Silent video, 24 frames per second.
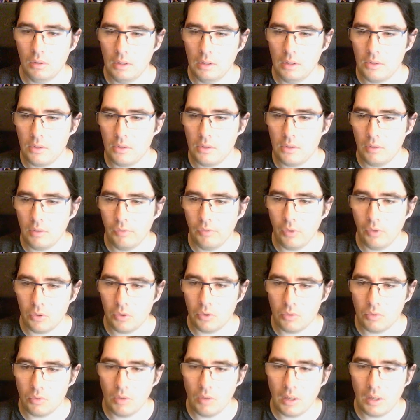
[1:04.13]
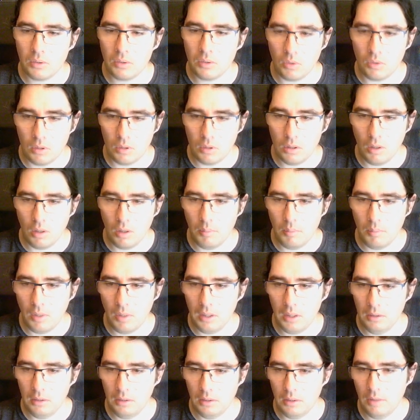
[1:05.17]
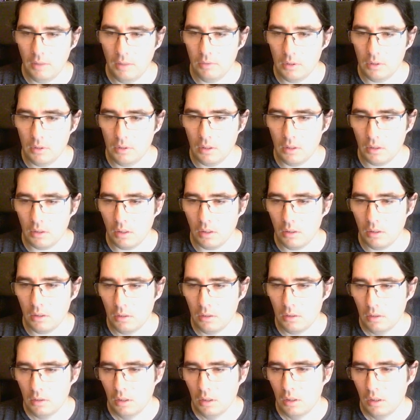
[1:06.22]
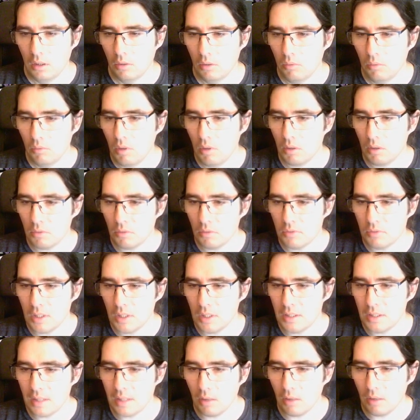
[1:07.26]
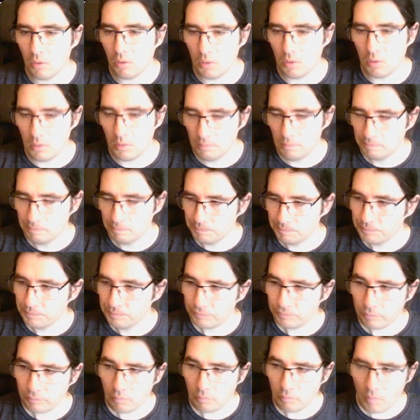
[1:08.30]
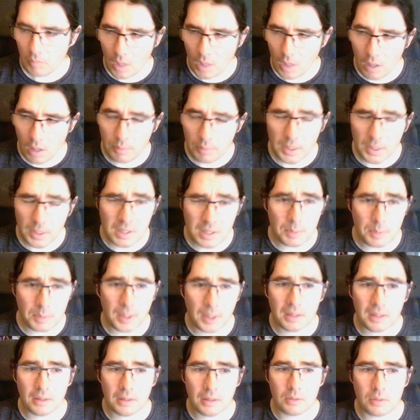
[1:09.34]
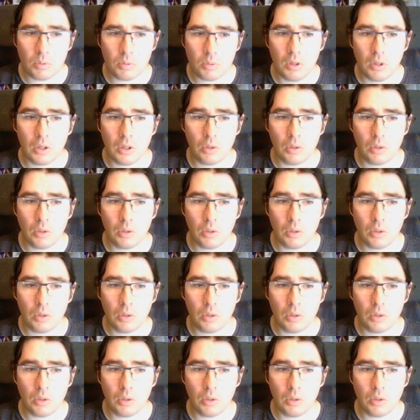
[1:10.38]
the first round on it. I might give it another round of detail on it. I've been spending this week